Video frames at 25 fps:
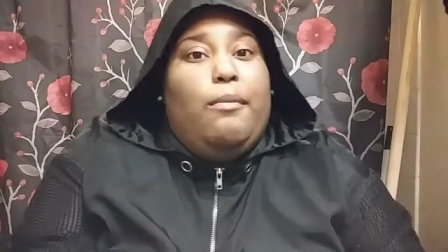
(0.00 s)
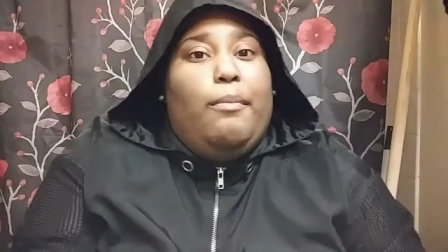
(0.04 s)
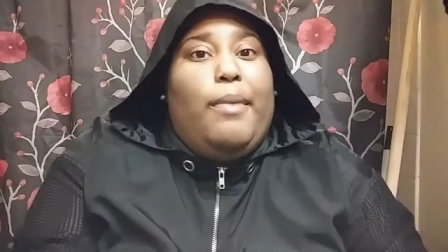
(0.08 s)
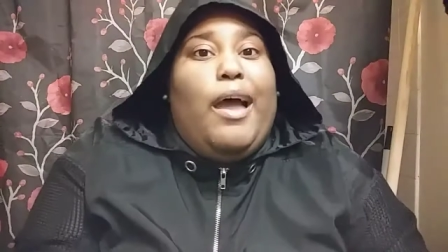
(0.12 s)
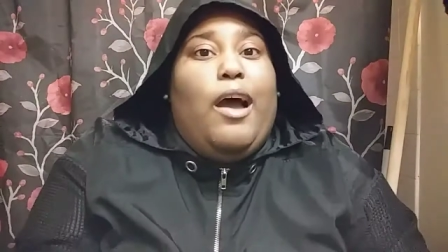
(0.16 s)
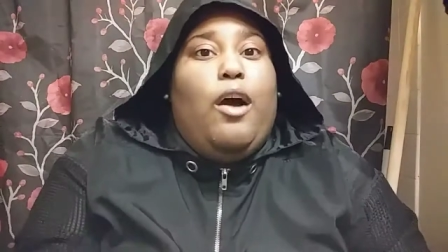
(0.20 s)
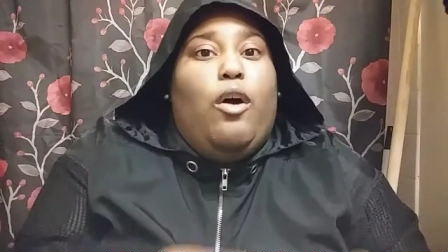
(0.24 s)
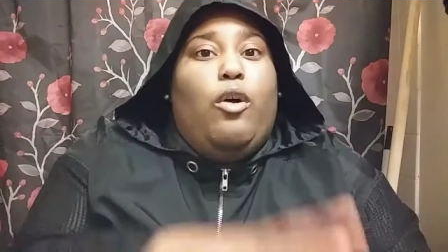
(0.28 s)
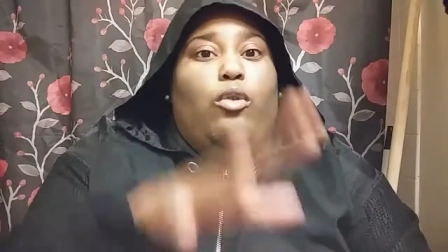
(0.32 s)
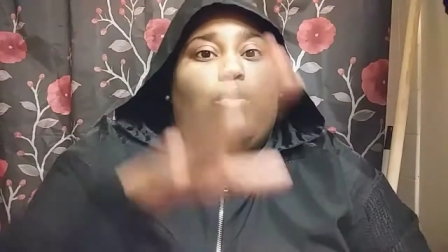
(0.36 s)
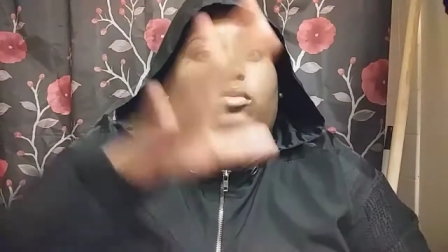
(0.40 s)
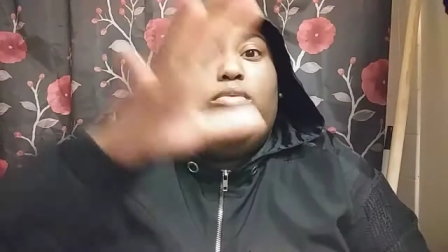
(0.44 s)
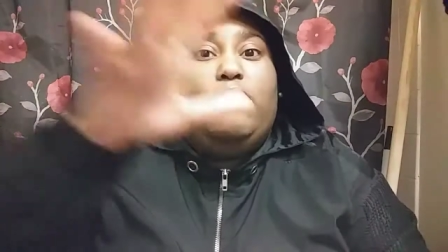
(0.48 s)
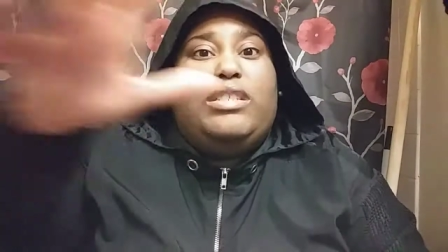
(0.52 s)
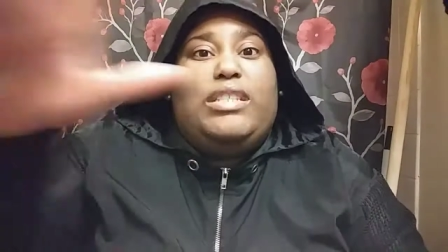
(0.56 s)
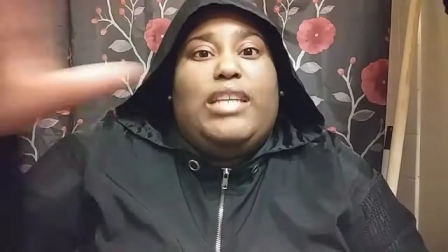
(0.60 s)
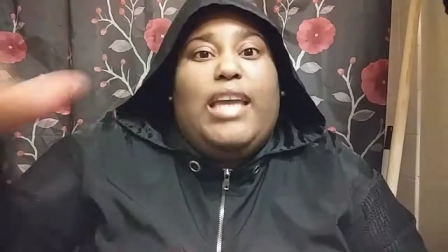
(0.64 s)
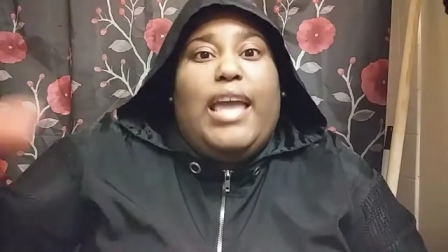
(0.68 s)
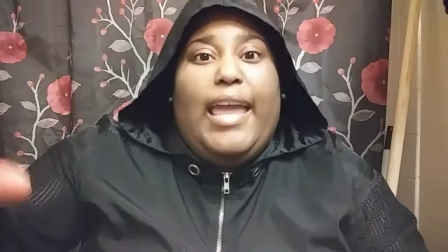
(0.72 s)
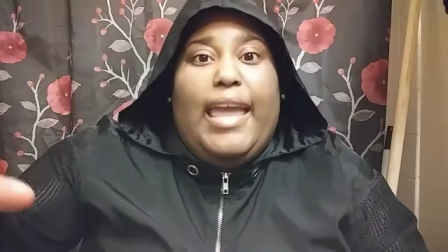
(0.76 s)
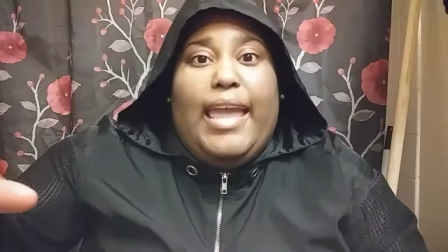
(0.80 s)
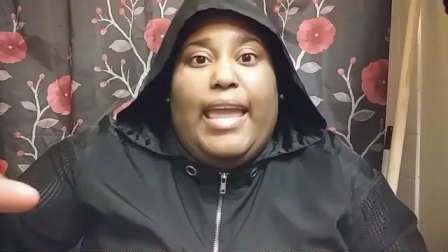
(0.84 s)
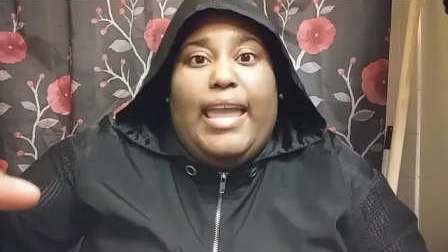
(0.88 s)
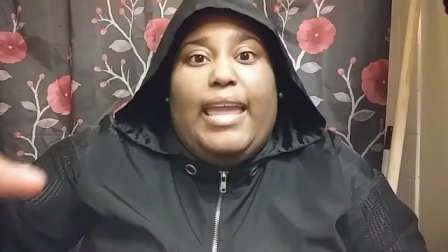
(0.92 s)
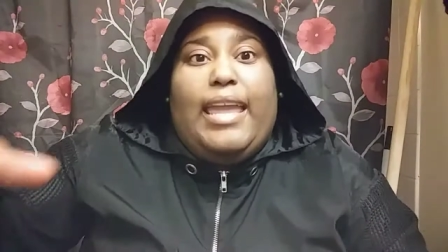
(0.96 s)
about
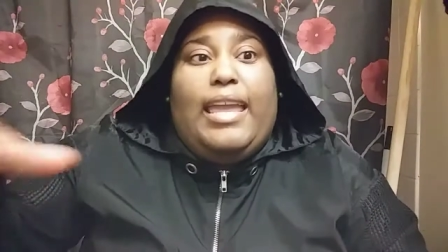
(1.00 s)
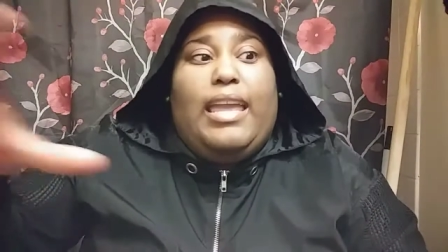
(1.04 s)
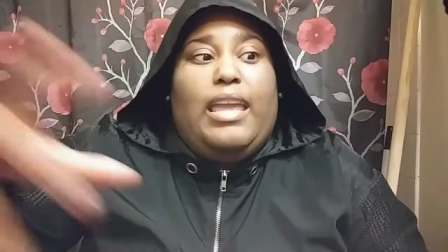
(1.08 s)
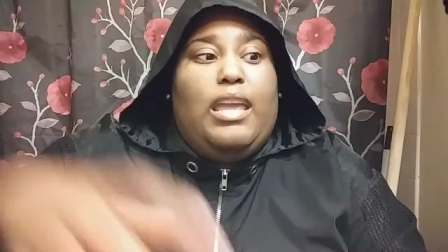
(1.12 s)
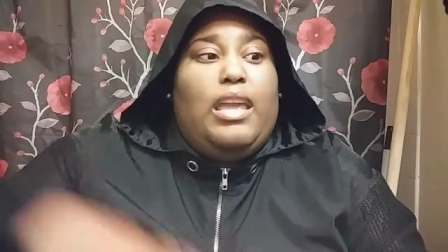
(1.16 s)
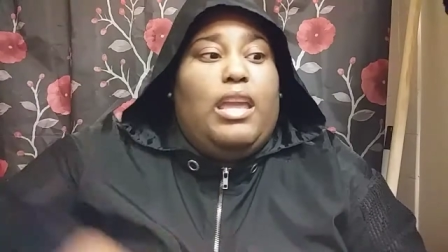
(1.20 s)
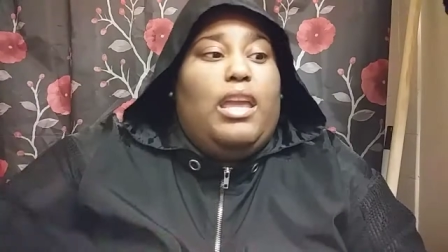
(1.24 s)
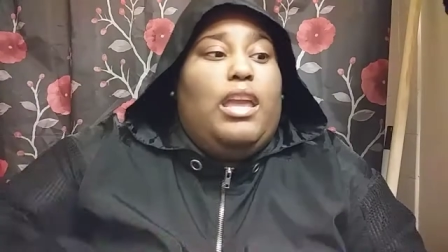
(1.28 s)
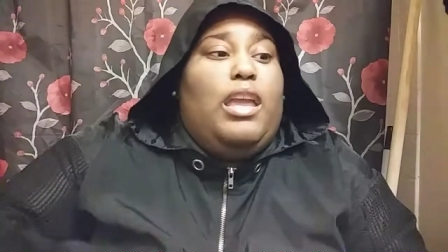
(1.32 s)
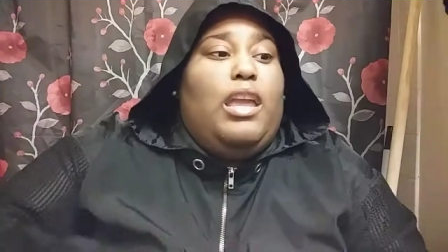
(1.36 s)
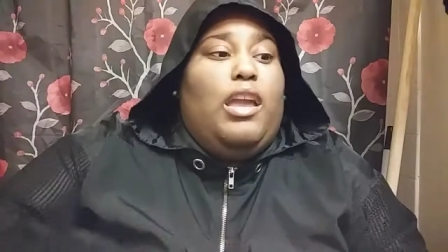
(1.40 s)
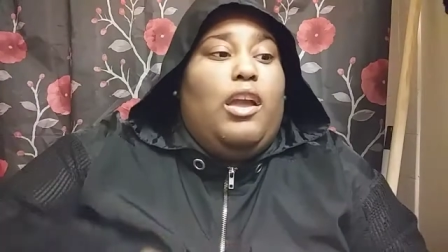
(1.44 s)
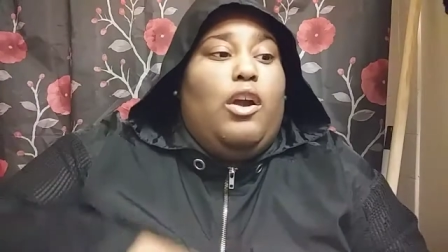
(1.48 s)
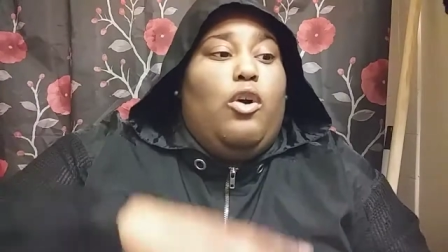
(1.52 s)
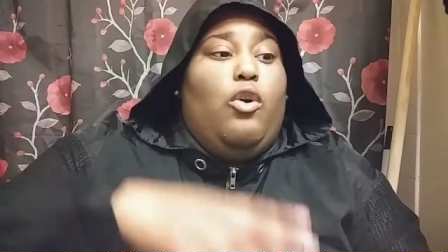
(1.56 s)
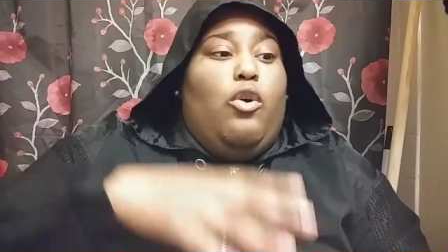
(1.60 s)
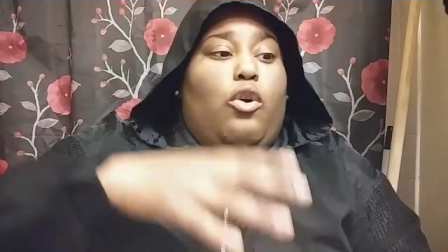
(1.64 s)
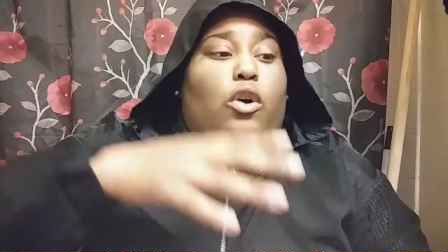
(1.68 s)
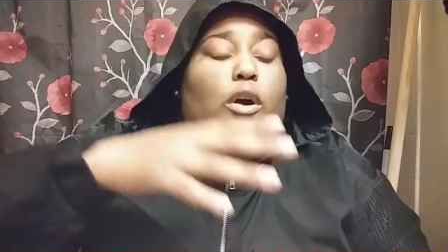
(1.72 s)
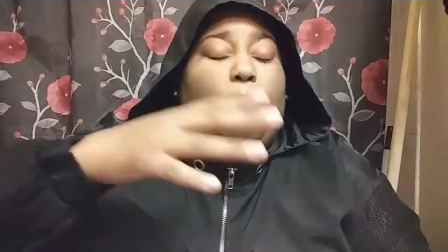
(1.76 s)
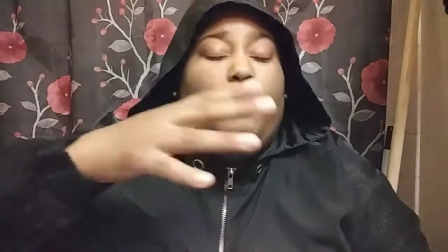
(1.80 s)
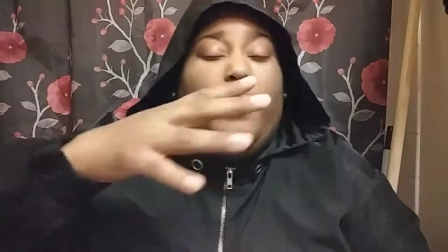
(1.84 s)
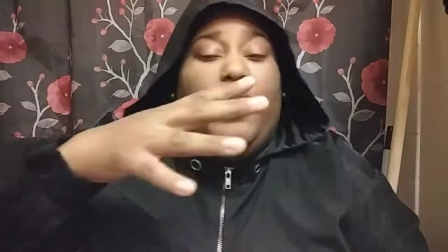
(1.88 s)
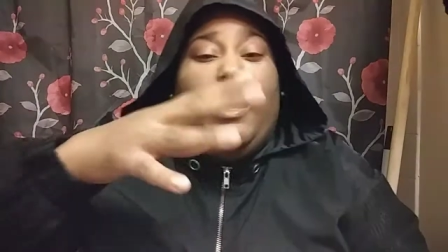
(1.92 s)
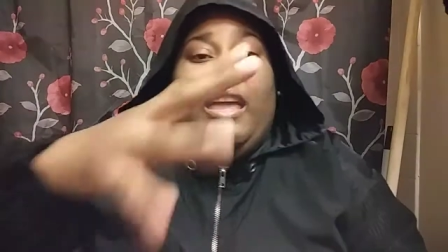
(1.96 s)
Tae, or
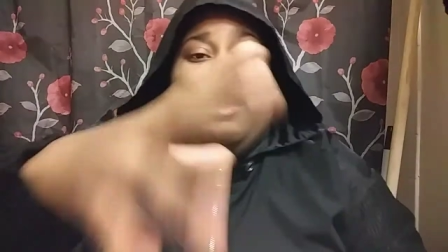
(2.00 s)
I mean,